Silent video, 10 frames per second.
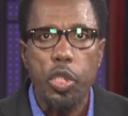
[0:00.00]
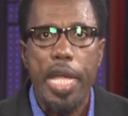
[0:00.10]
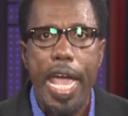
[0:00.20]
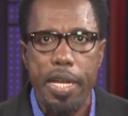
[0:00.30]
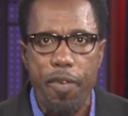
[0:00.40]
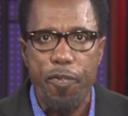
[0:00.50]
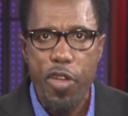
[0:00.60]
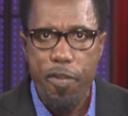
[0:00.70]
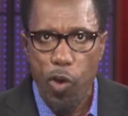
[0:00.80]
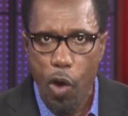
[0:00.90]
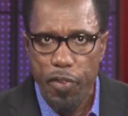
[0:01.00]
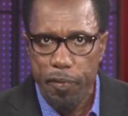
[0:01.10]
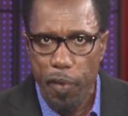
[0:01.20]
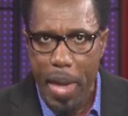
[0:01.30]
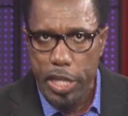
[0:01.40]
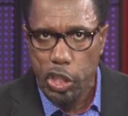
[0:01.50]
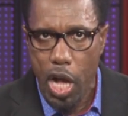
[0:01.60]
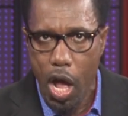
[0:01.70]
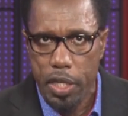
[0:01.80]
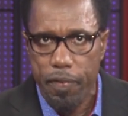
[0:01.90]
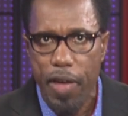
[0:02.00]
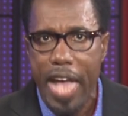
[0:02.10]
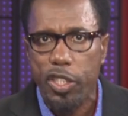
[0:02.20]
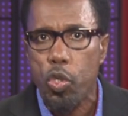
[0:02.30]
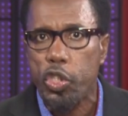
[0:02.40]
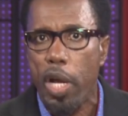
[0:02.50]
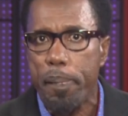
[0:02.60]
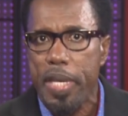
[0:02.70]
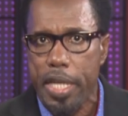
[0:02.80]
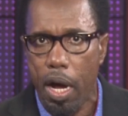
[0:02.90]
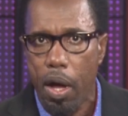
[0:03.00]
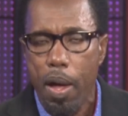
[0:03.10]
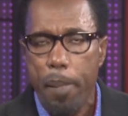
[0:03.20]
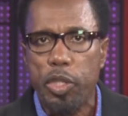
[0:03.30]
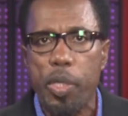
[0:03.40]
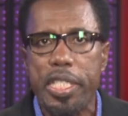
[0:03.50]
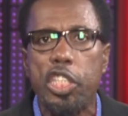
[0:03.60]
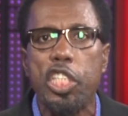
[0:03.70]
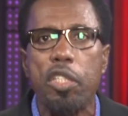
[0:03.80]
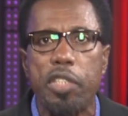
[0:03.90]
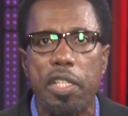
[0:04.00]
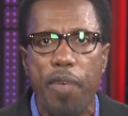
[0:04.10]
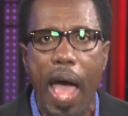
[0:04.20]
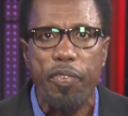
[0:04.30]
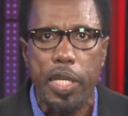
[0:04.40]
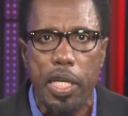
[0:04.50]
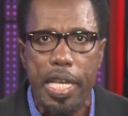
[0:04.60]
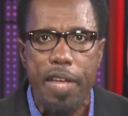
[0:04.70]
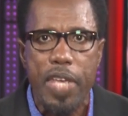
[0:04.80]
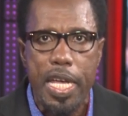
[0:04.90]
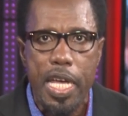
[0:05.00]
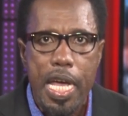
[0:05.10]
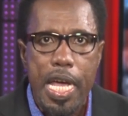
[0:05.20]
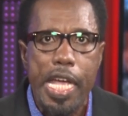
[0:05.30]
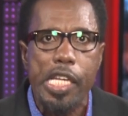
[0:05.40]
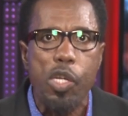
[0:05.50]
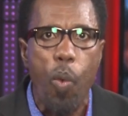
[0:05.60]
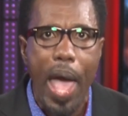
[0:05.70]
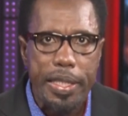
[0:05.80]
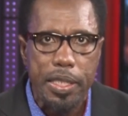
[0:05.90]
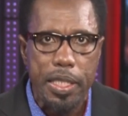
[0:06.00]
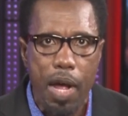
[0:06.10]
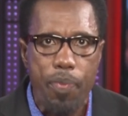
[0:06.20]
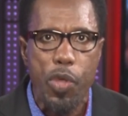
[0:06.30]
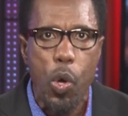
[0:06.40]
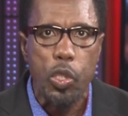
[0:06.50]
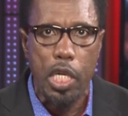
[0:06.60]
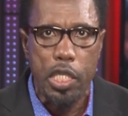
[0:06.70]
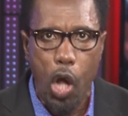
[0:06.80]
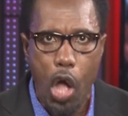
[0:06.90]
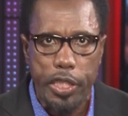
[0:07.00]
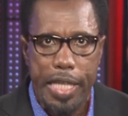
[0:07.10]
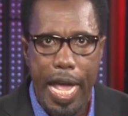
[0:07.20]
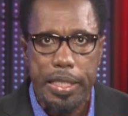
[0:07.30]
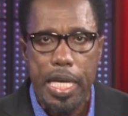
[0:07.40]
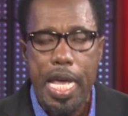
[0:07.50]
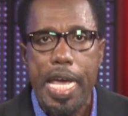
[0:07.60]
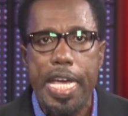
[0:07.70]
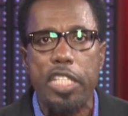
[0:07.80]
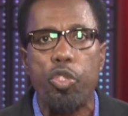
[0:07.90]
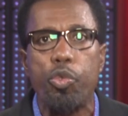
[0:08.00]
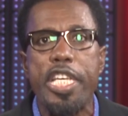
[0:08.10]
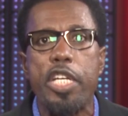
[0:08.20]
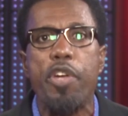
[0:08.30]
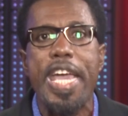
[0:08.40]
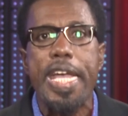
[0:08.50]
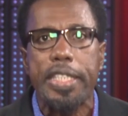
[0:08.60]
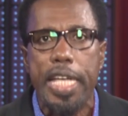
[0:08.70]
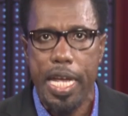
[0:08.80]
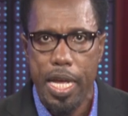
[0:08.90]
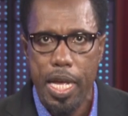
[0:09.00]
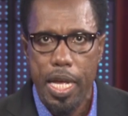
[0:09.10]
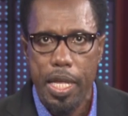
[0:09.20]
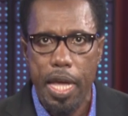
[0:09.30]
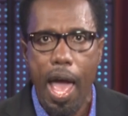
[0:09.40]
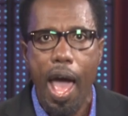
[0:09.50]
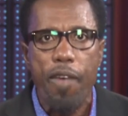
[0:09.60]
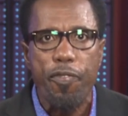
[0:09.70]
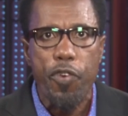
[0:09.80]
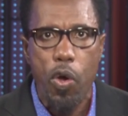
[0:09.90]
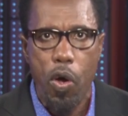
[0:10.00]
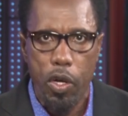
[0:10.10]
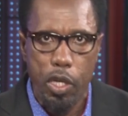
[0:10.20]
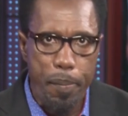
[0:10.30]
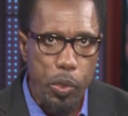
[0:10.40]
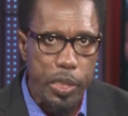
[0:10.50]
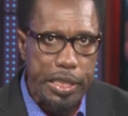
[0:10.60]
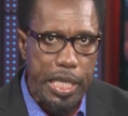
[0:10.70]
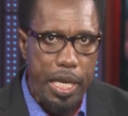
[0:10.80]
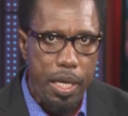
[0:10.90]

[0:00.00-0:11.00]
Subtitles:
Today, the free flow of information via social media between the children of Africa living in the West and those on the continent is recreating the Afro community.